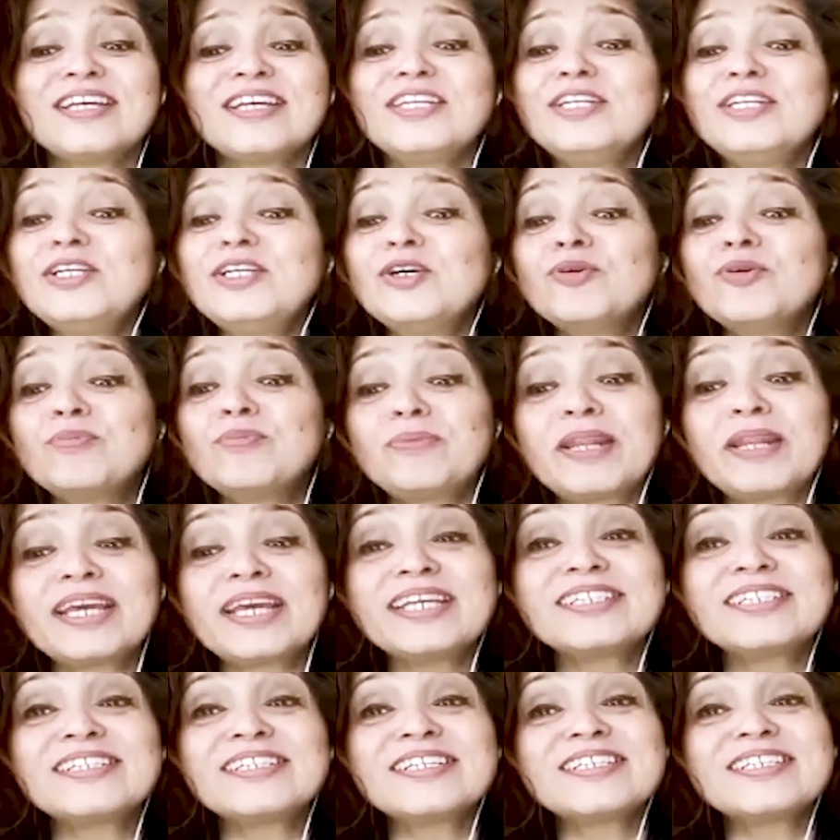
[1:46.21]
new
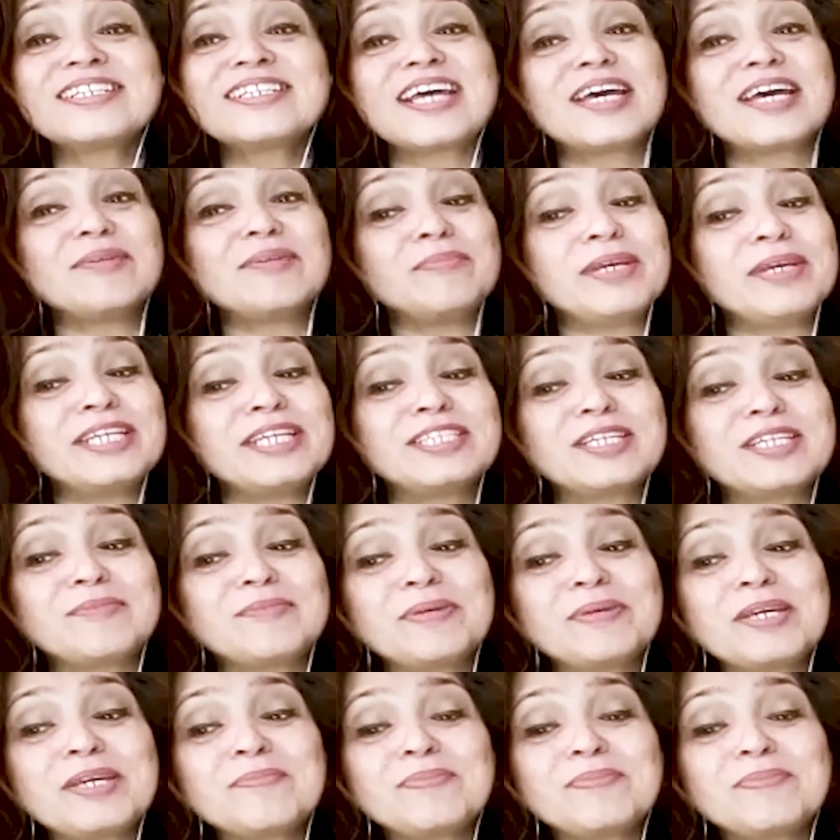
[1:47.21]
places and meeting
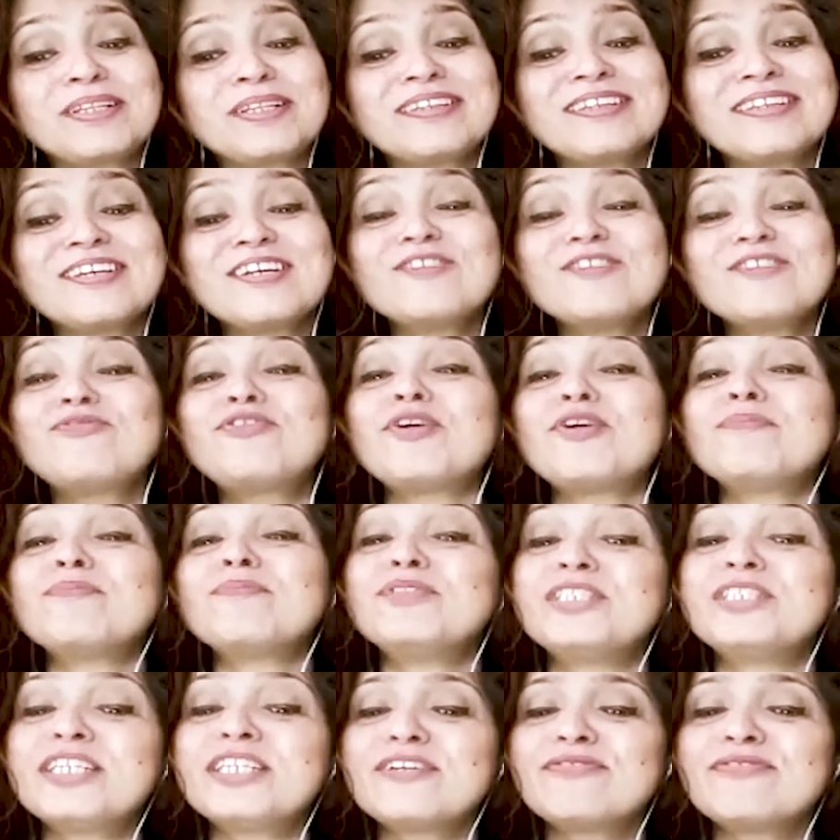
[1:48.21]
people from
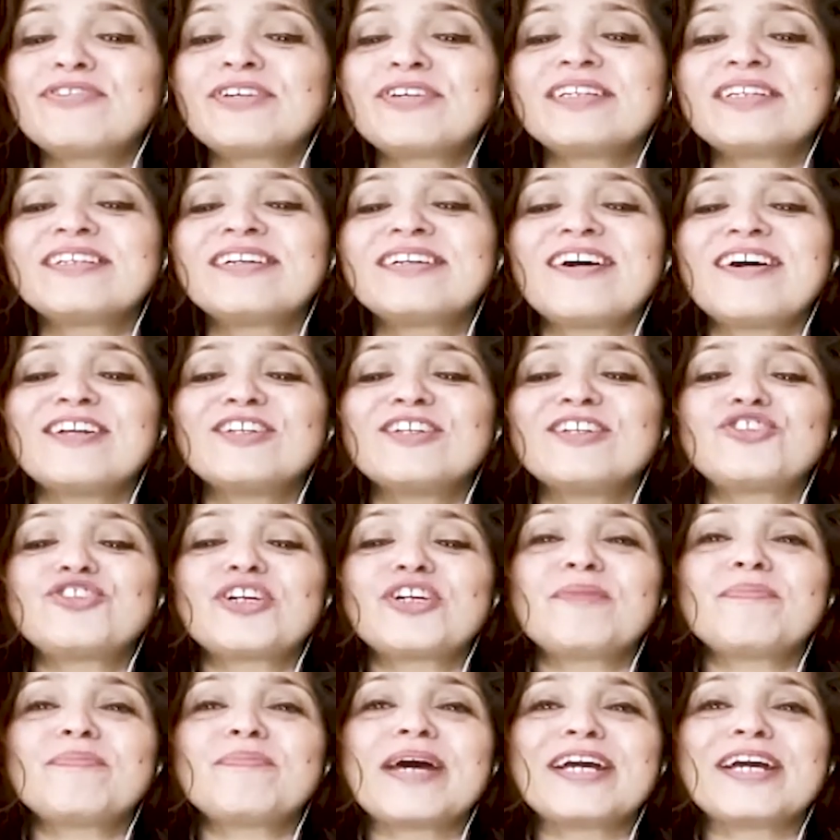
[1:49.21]
different
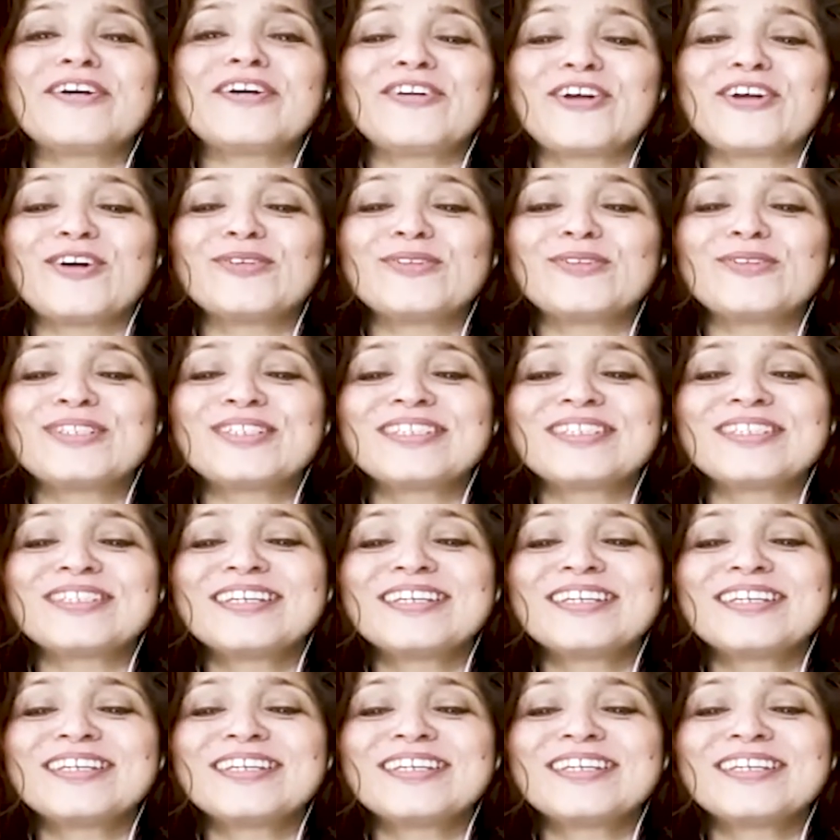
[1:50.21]
cultural backgrounds.